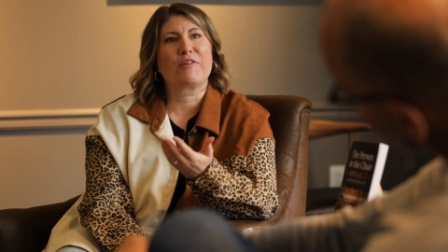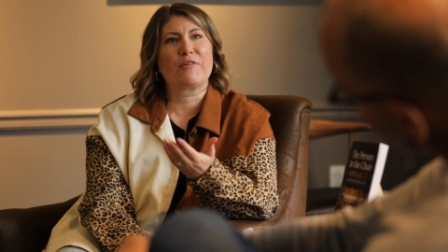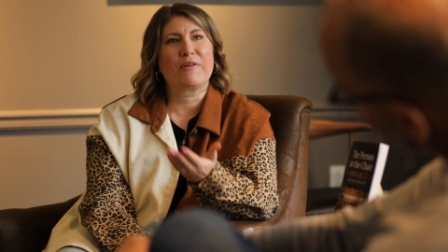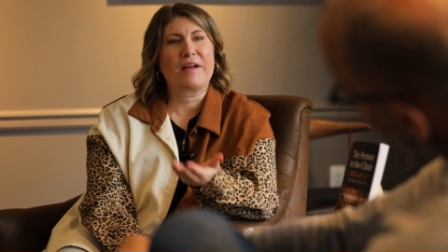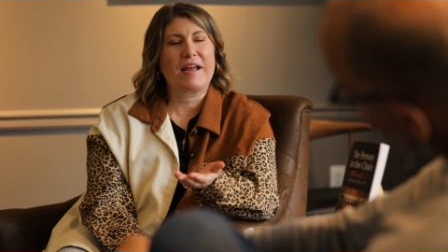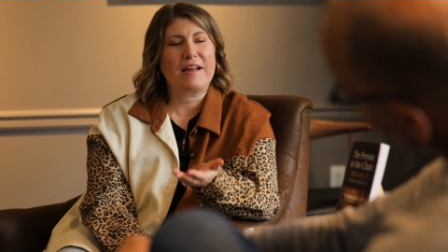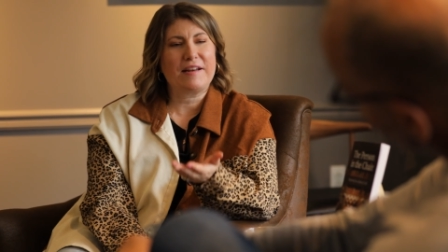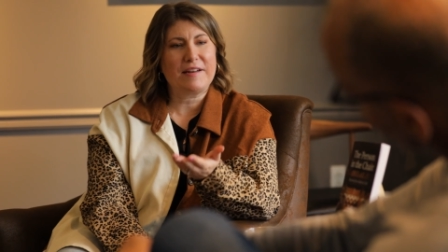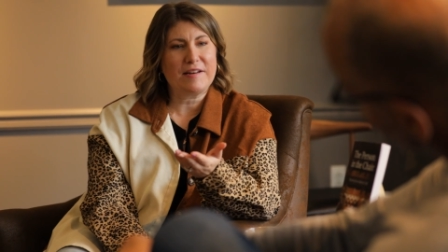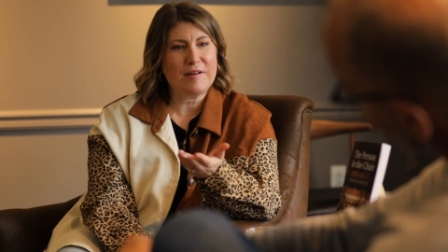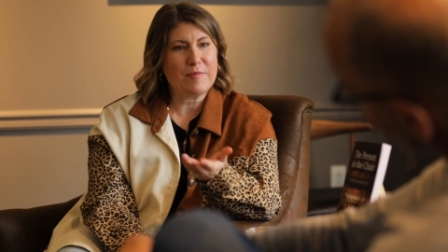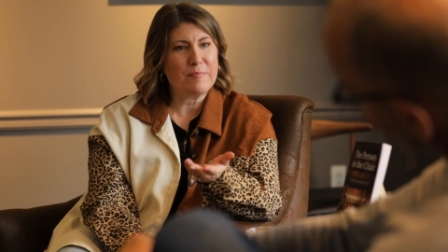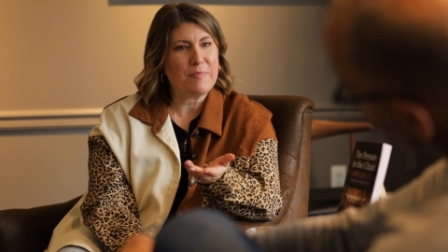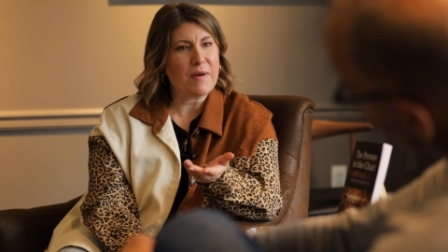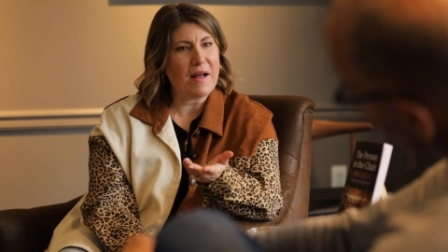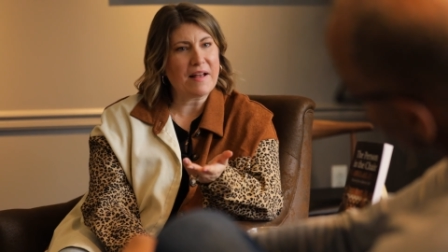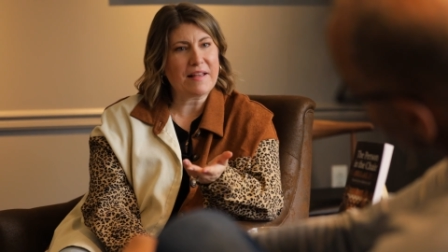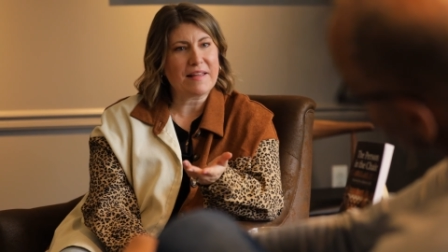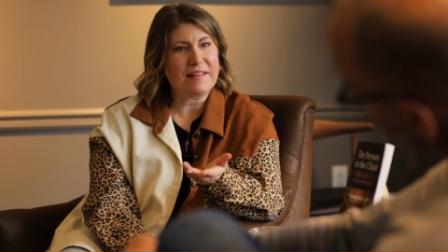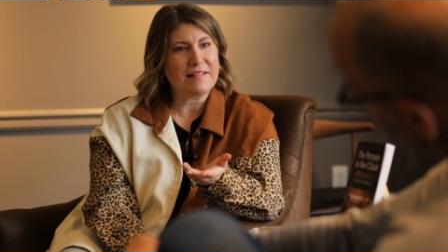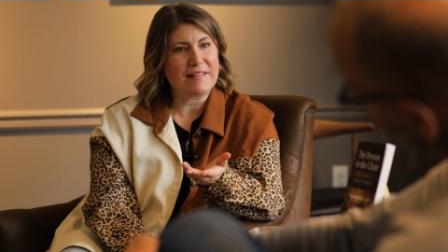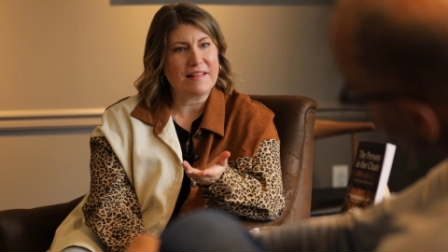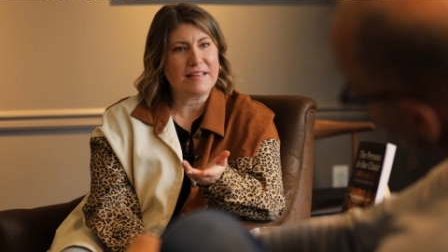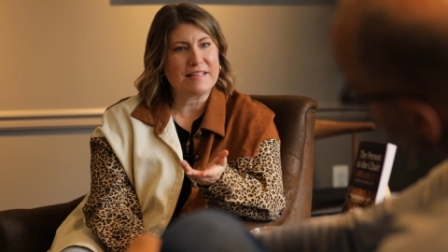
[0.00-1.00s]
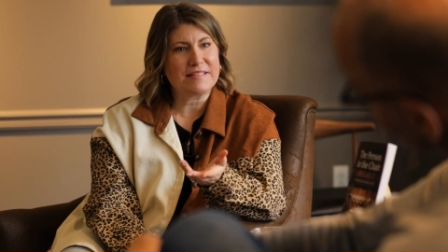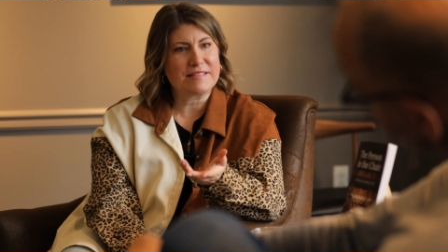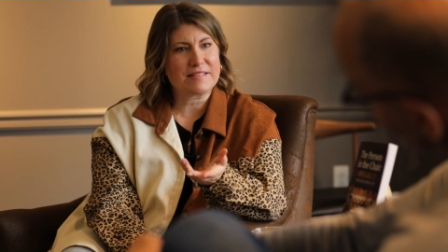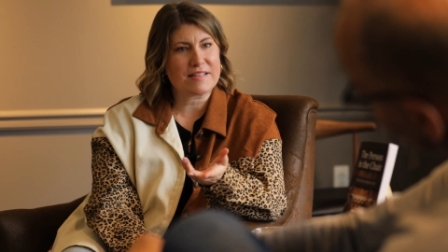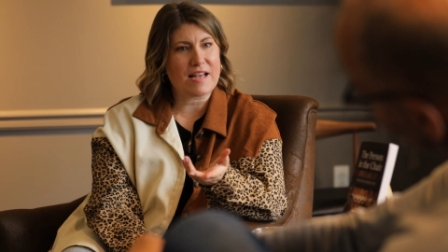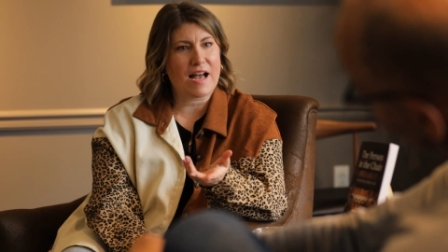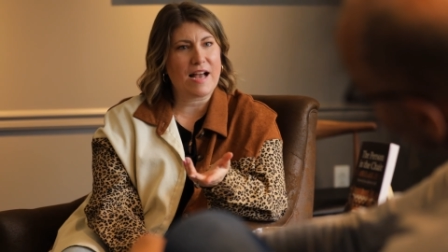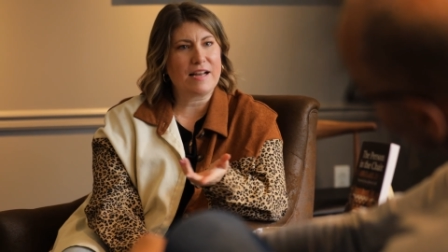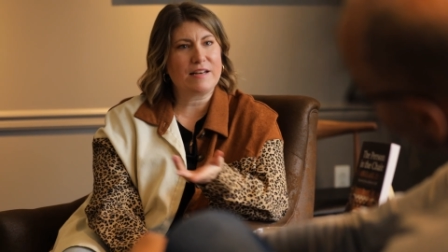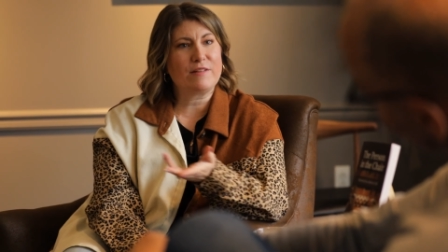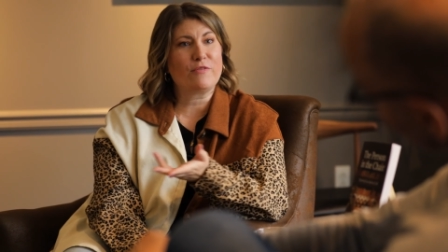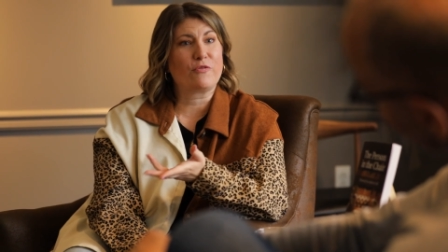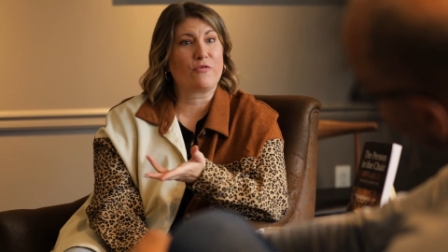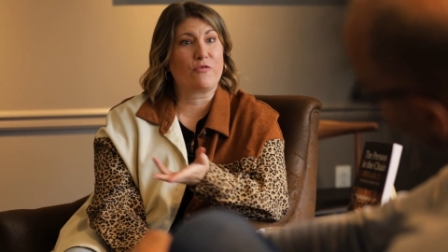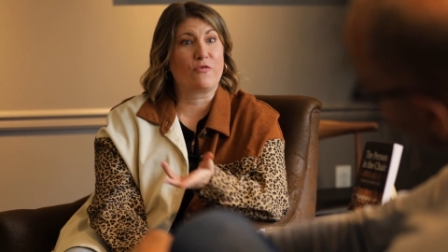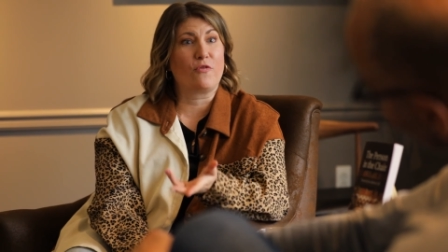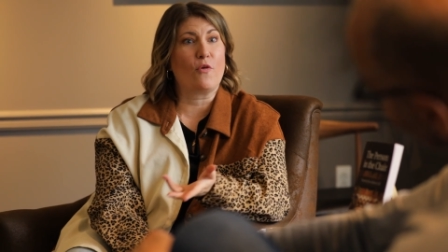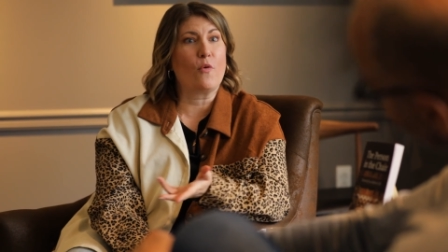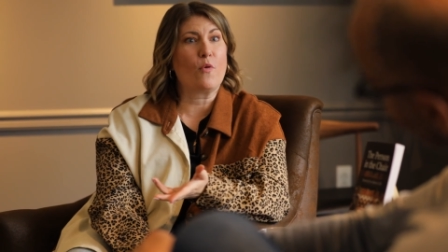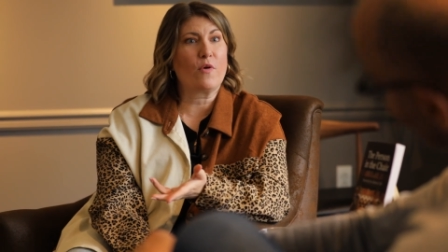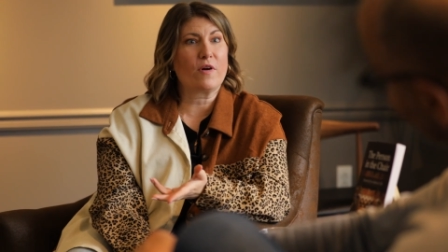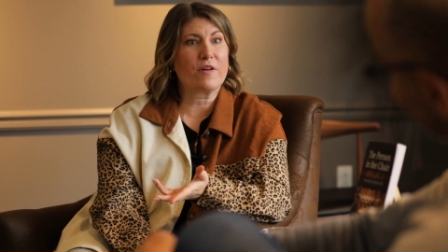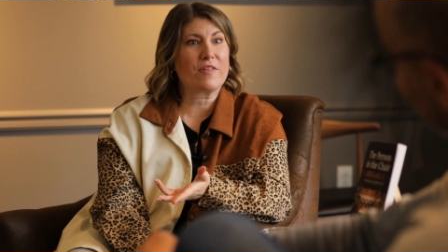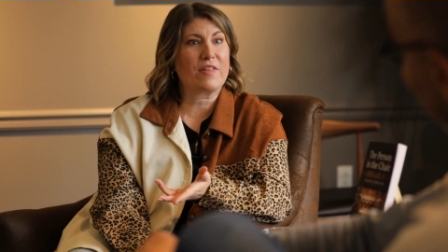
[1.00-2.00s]
created a bucket list kind of
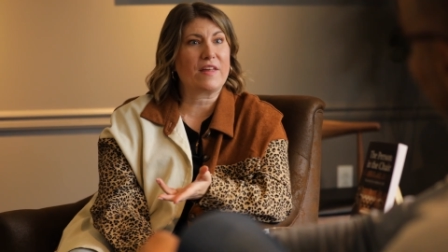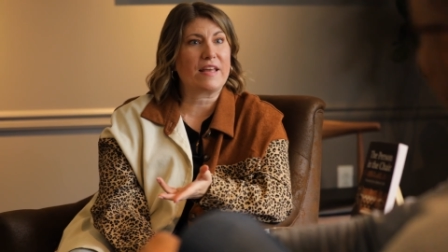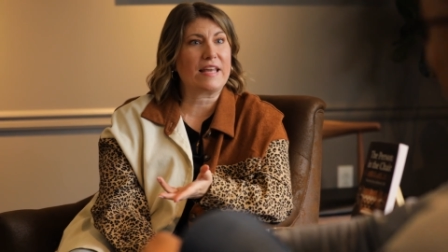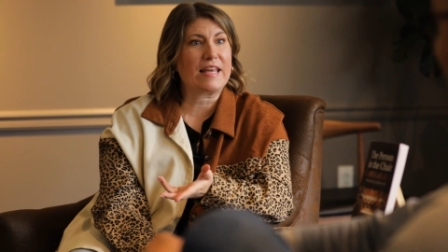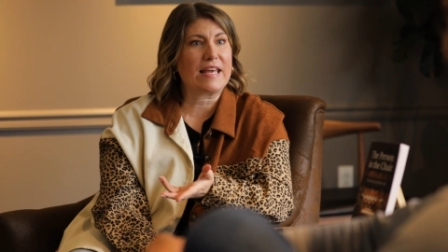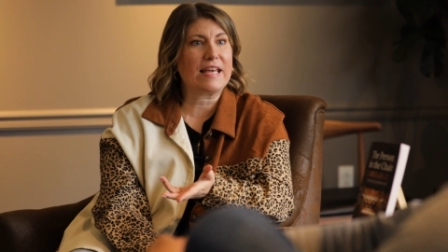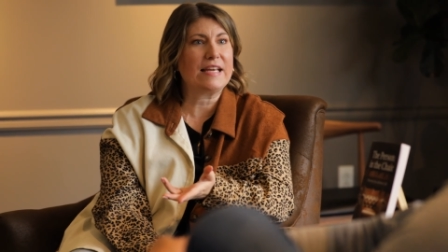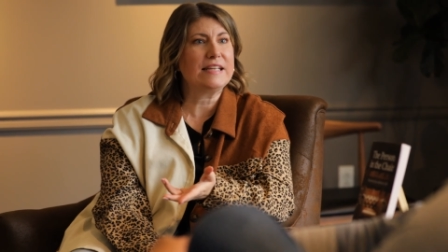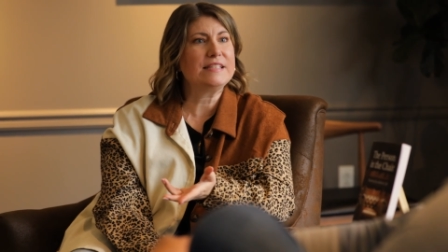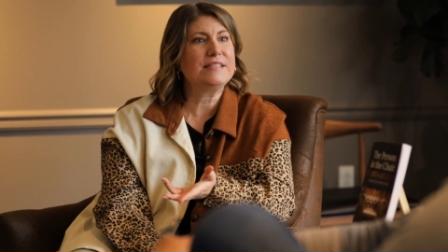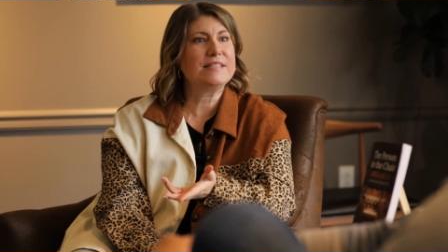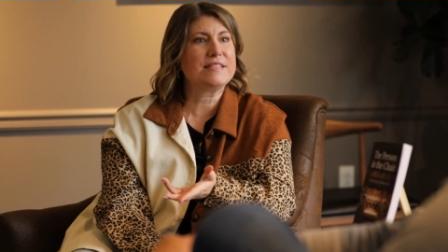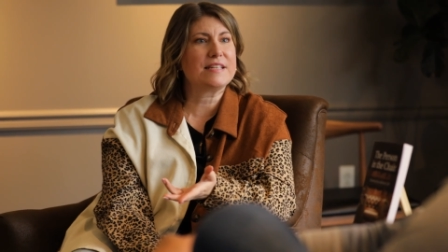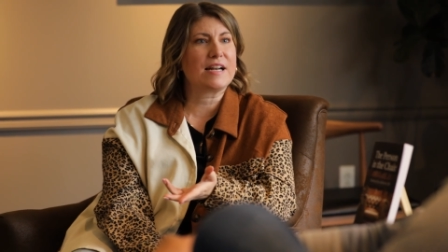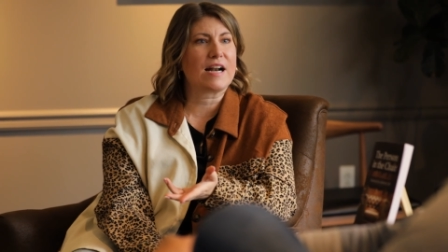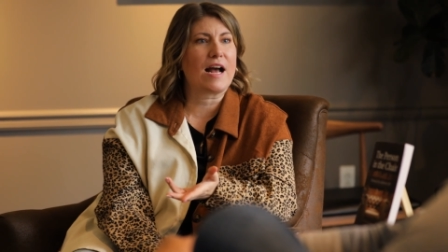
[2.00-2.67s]
for the kids